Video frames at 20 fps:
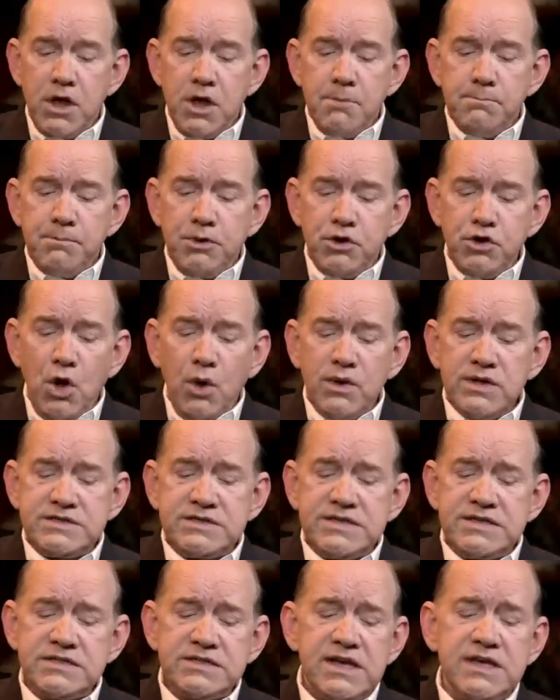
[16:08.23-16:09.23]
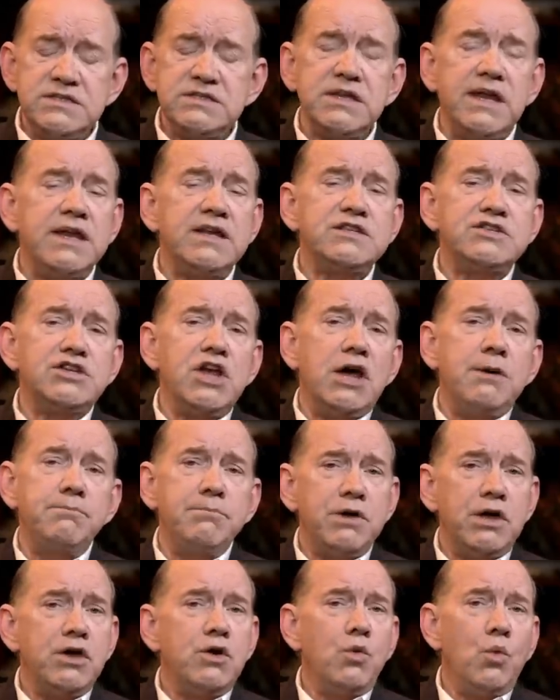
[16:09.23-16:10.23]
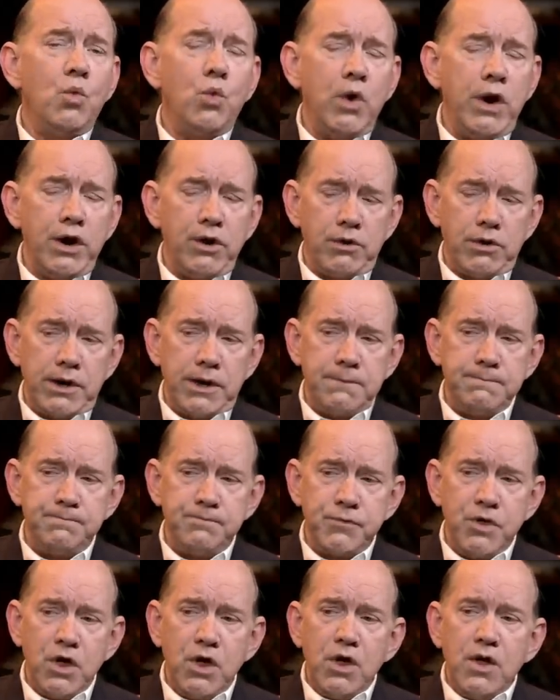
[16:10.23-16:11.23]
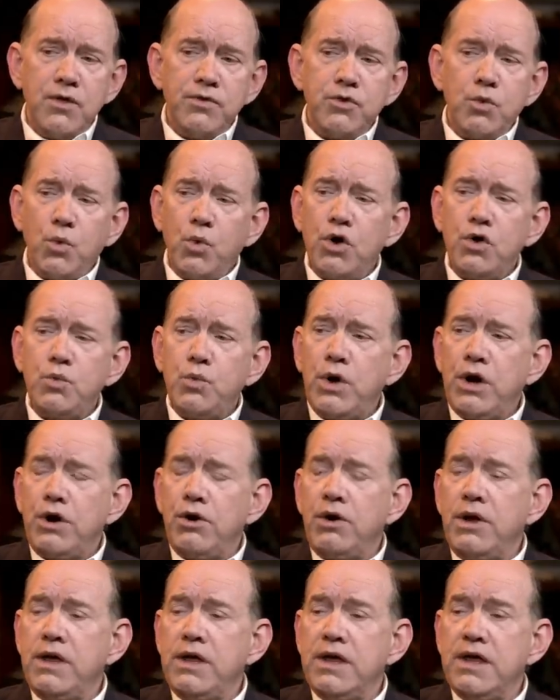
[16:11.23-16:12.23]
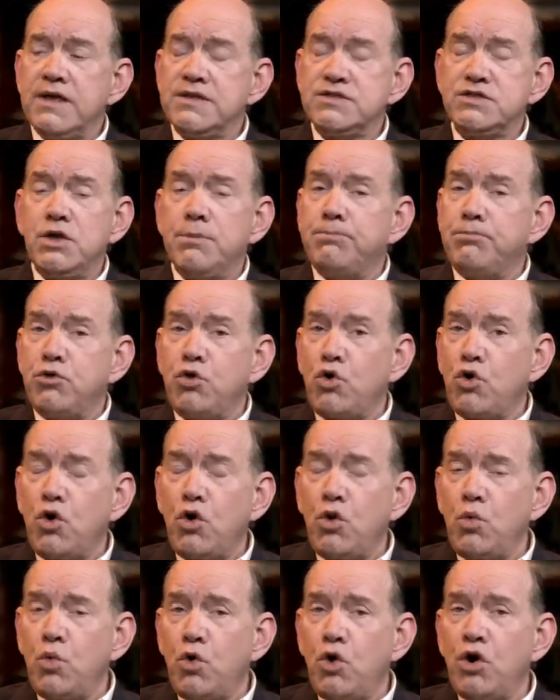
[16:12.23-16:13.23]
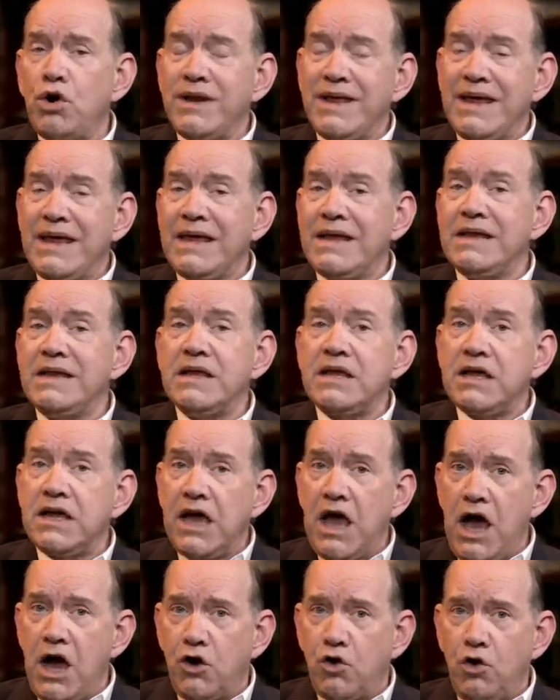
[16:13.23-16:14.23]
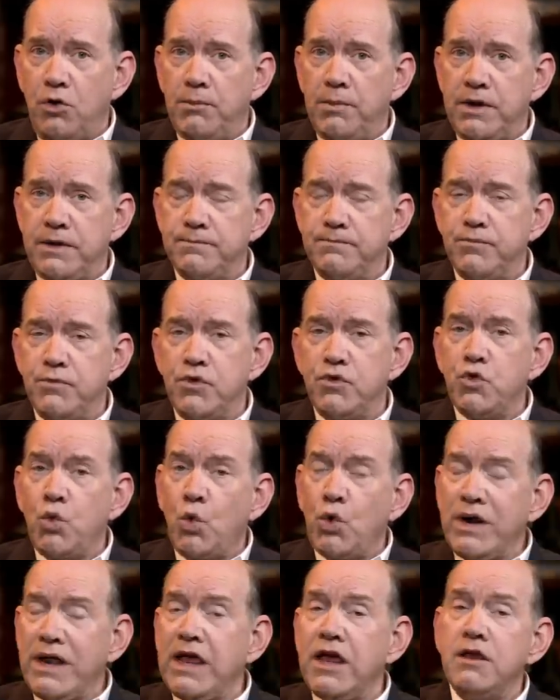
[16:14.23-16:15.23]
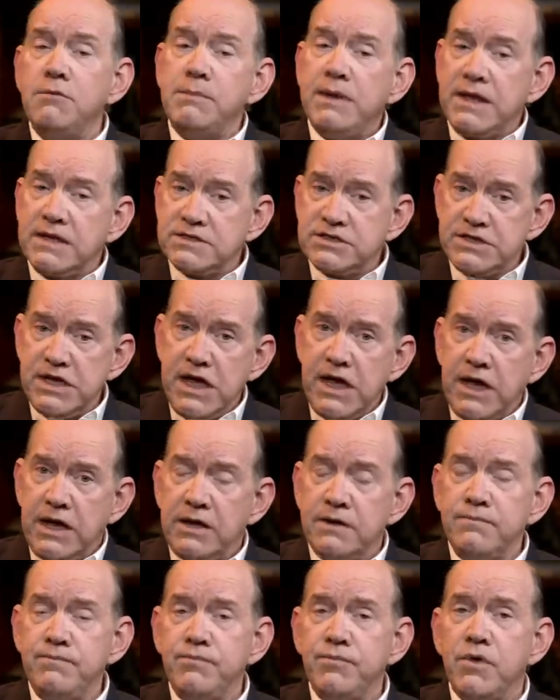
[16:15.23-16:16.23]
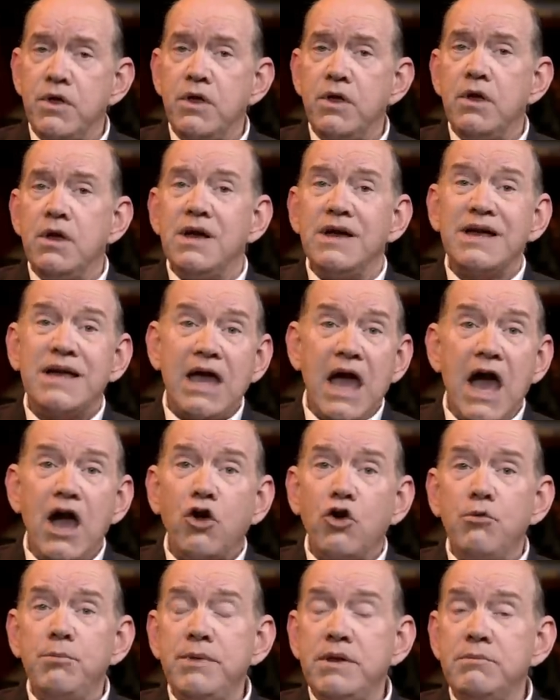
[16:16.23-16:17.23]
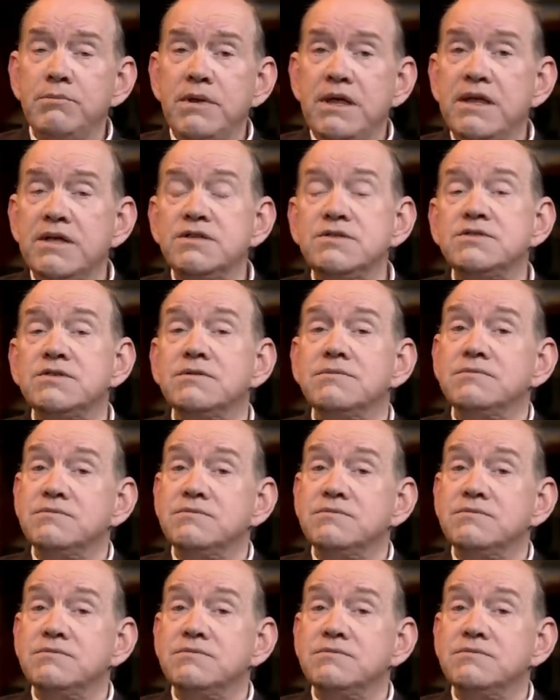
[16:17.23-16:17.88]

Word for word: But notice he says, Let us not be weary. The word weary is the plural word in kakomen. The word in means in, kakomen means